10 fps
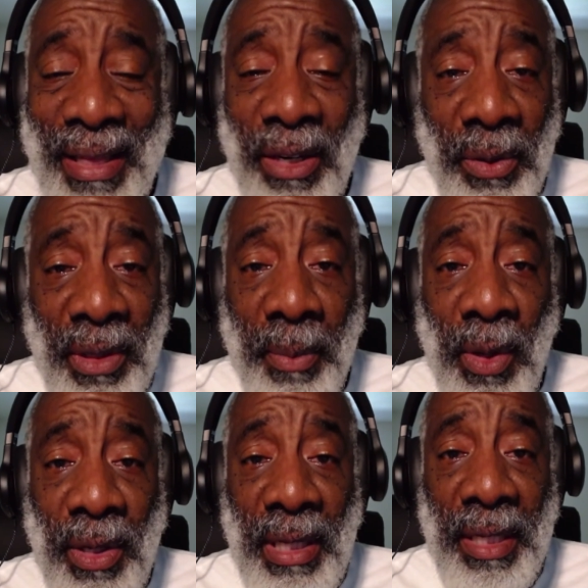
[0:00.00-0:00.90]
their own
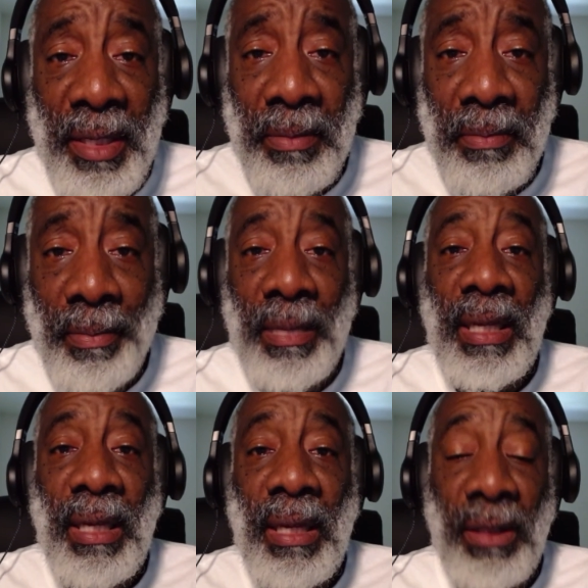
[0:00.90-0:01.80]
communities?
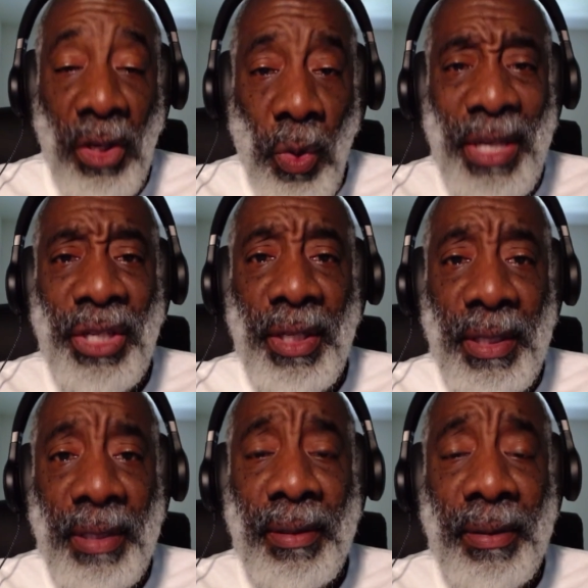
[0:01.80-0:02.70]
It's a question.
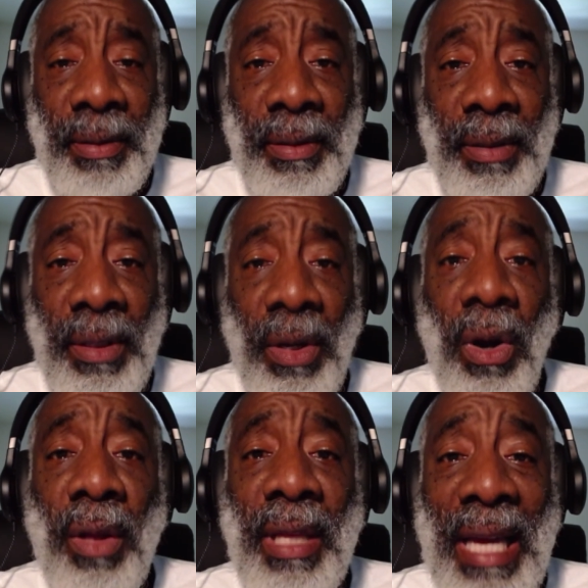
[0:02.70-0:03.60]

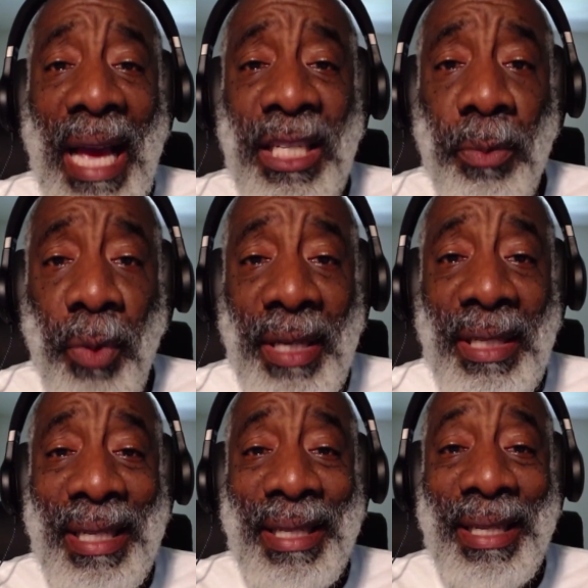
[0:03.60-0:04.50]
Are they
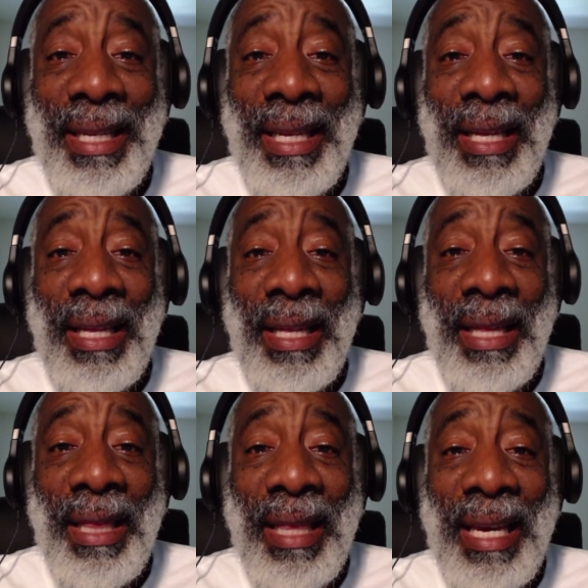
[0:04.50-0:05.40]
expressing
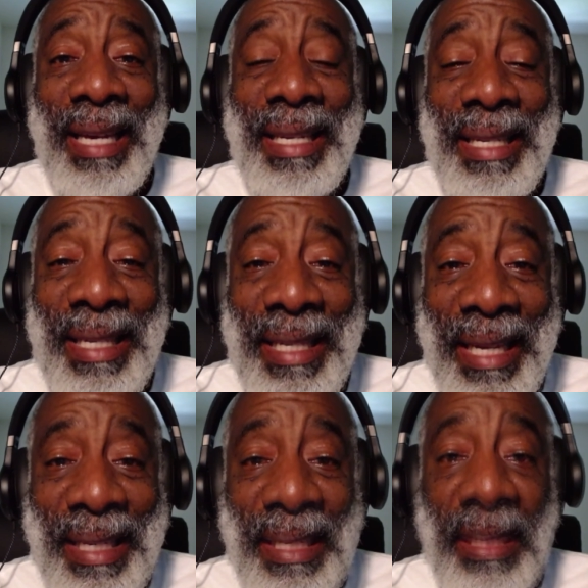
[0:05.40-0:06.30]
their
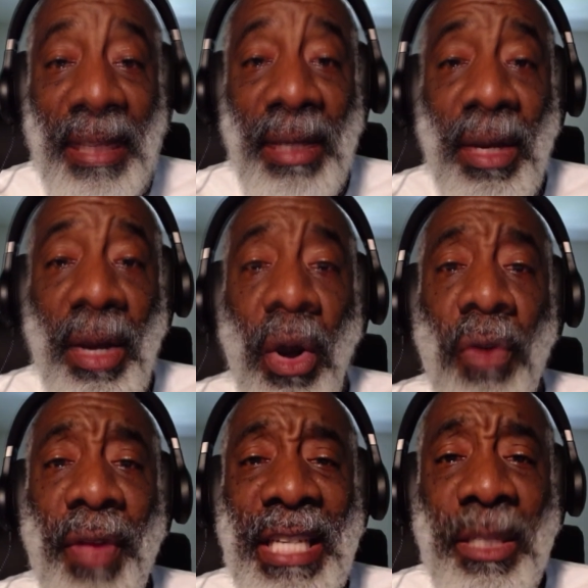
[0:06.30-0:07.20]
dissent? Are
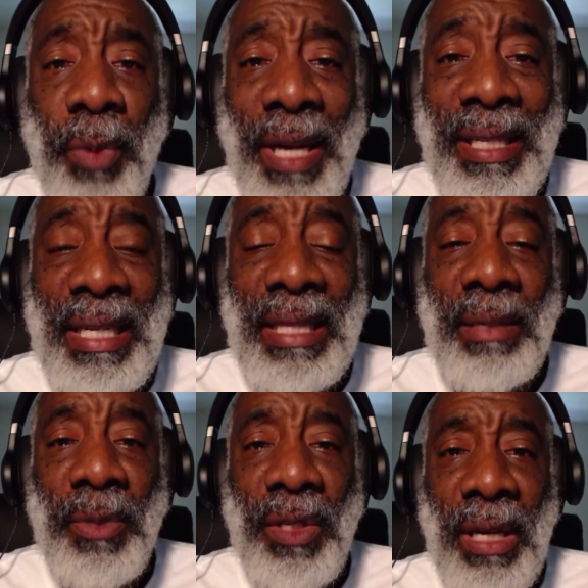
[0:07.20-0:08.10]
they expressing
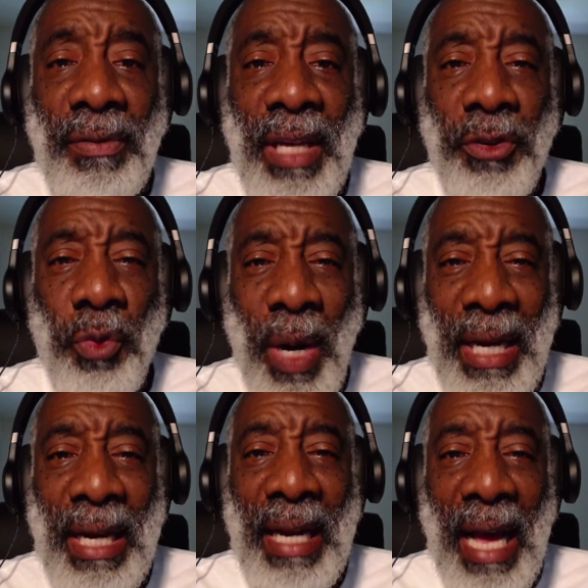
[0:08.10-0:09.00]
themselves as
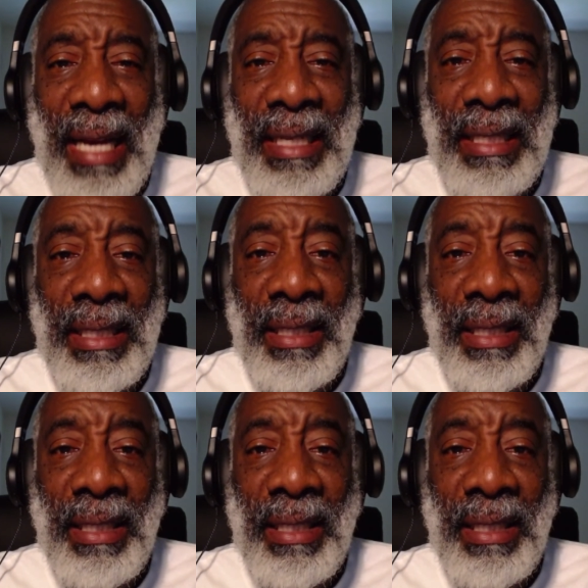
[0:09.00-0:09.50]
recognizing